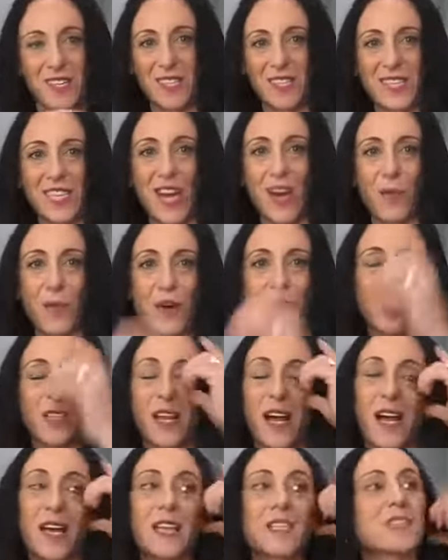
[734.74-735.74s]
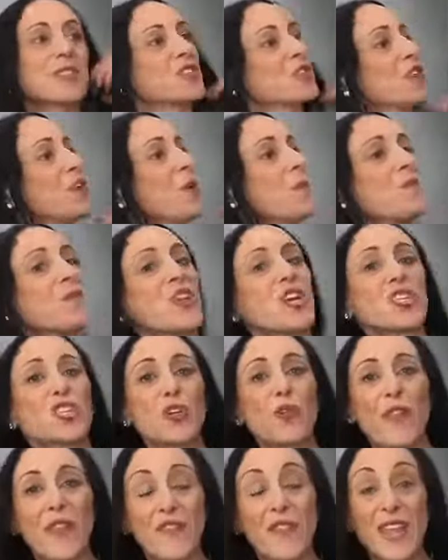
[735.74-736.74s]
to help our clients so
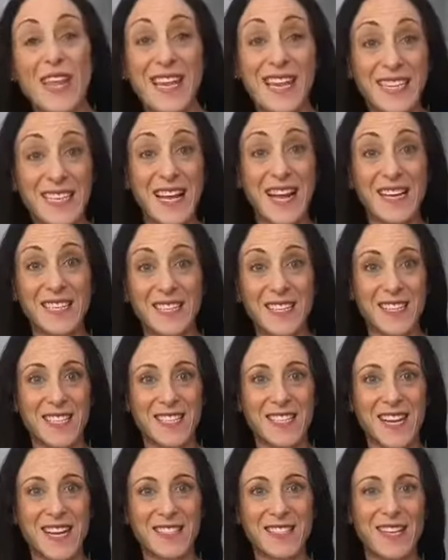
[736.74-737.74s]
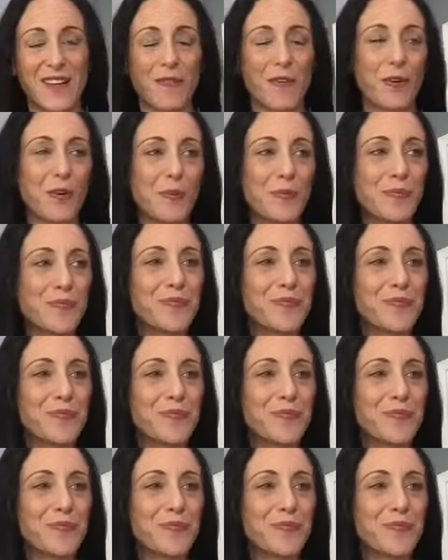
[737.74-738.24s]
that they can get to this next level.